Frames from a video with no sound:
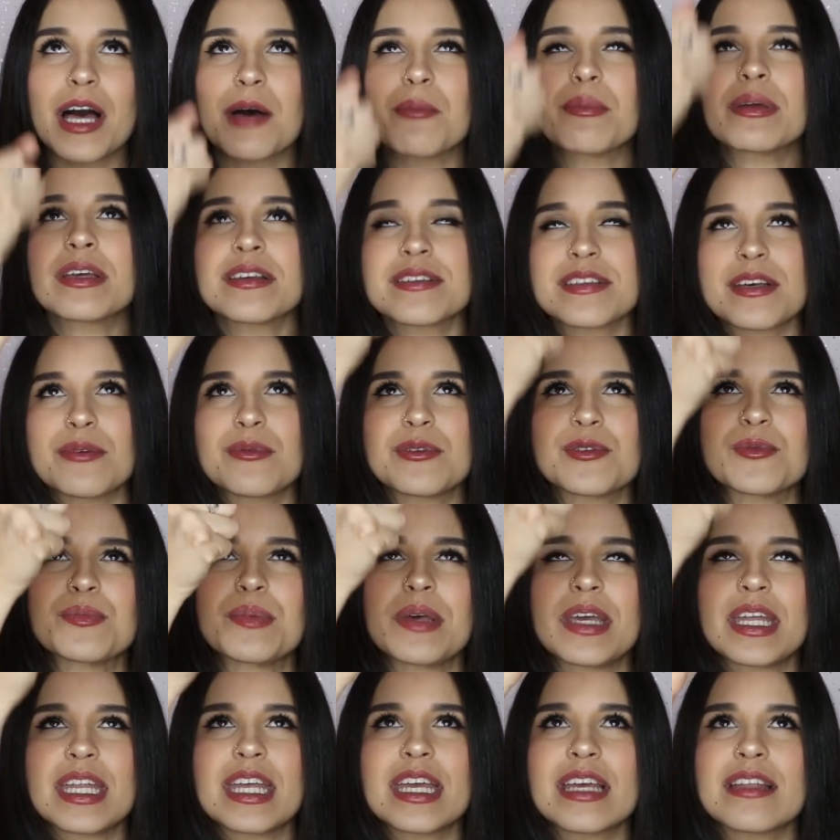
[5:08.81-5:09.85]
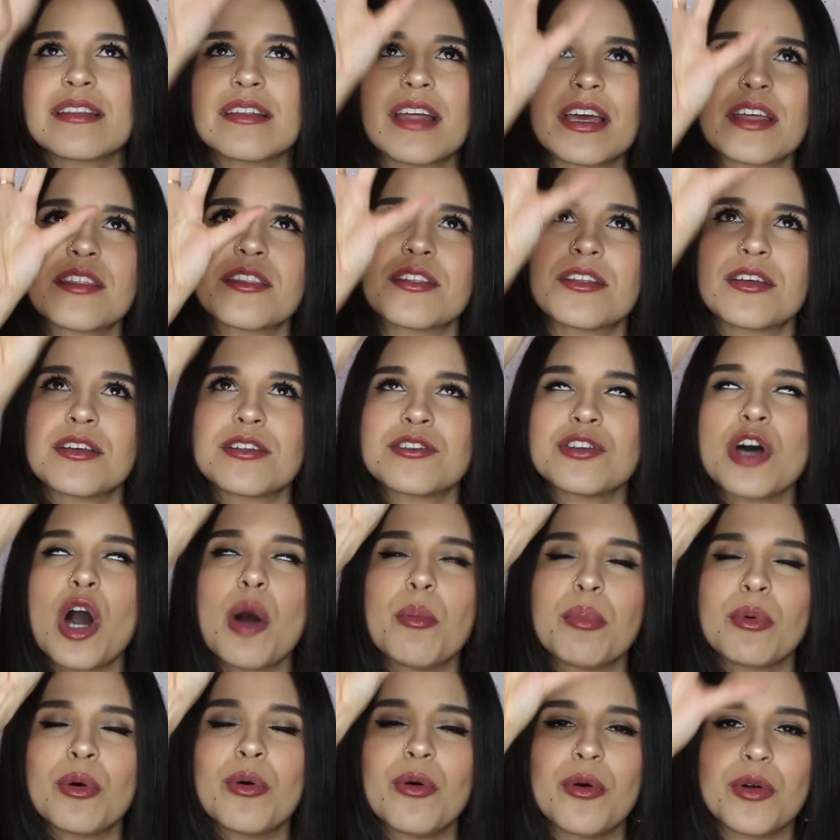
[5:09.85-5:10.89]
because I was painting like the
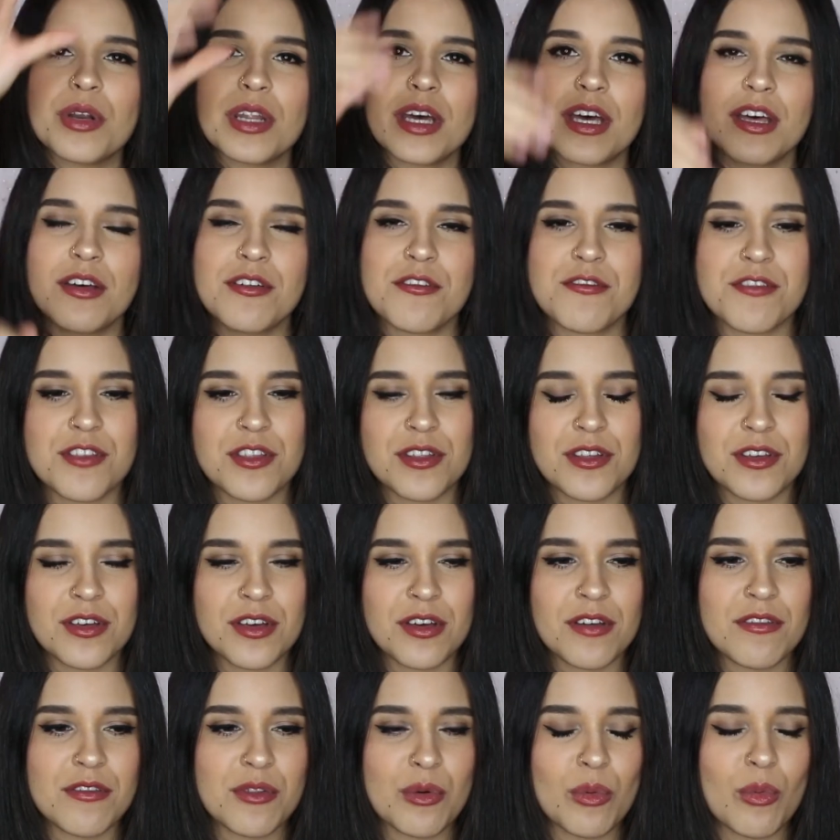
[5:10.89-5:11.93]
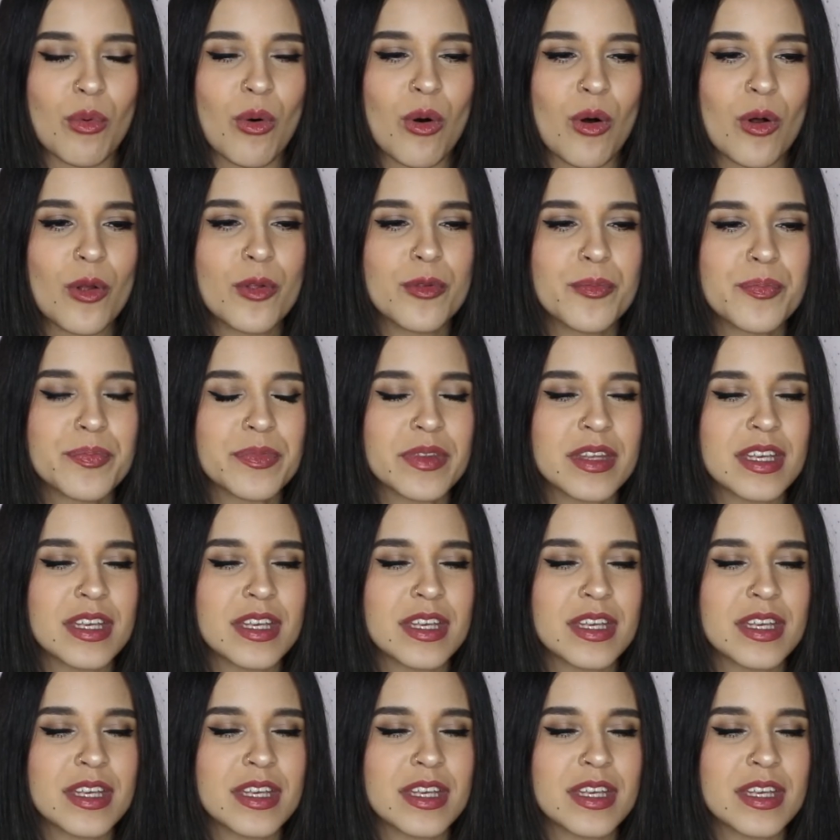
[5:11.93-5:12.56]
top corner of the wall,